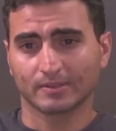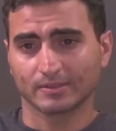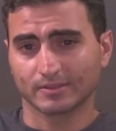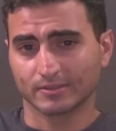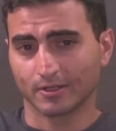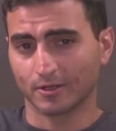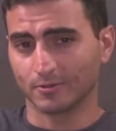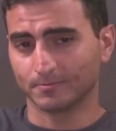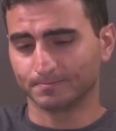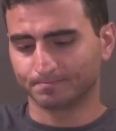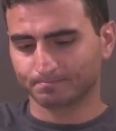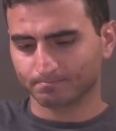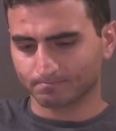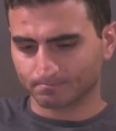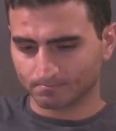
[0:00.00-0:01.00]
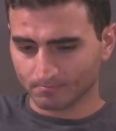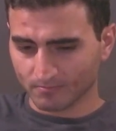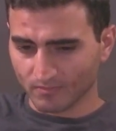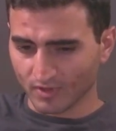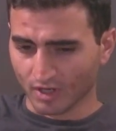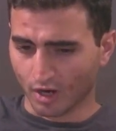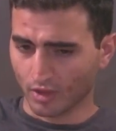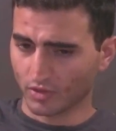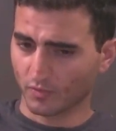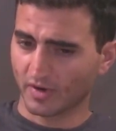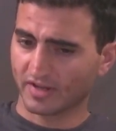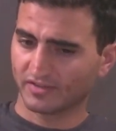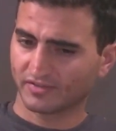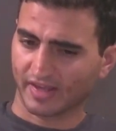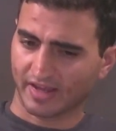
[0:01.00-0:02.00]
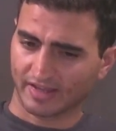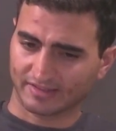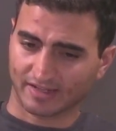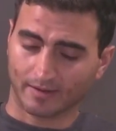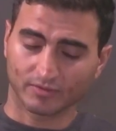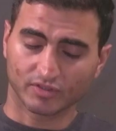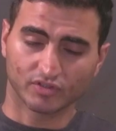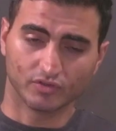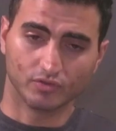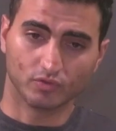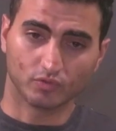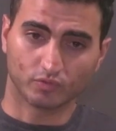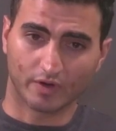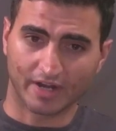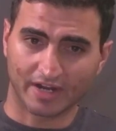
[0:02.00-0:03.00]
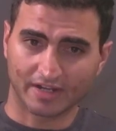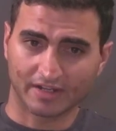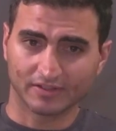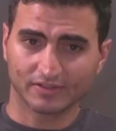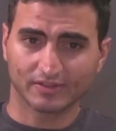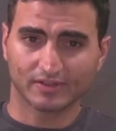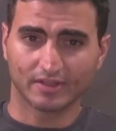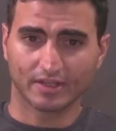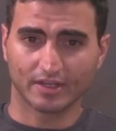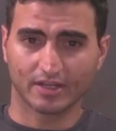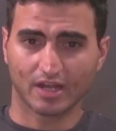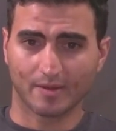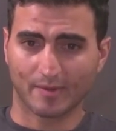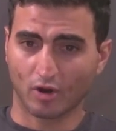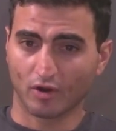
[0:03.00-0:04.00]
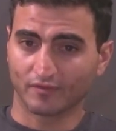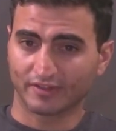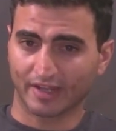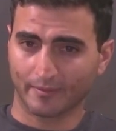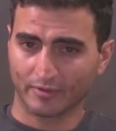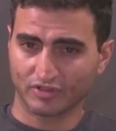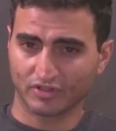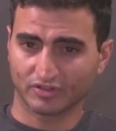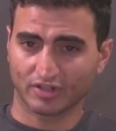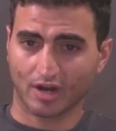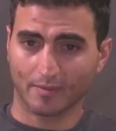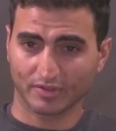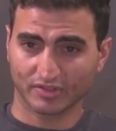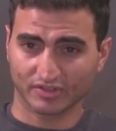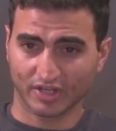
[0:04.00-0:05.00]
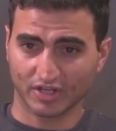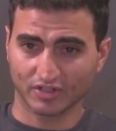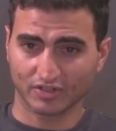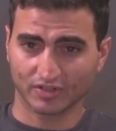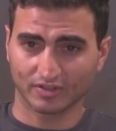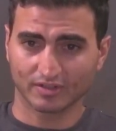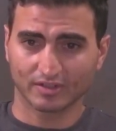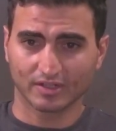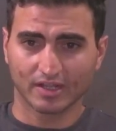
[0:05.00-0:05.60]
So other ways they attempt to raise the amount of damages compensation,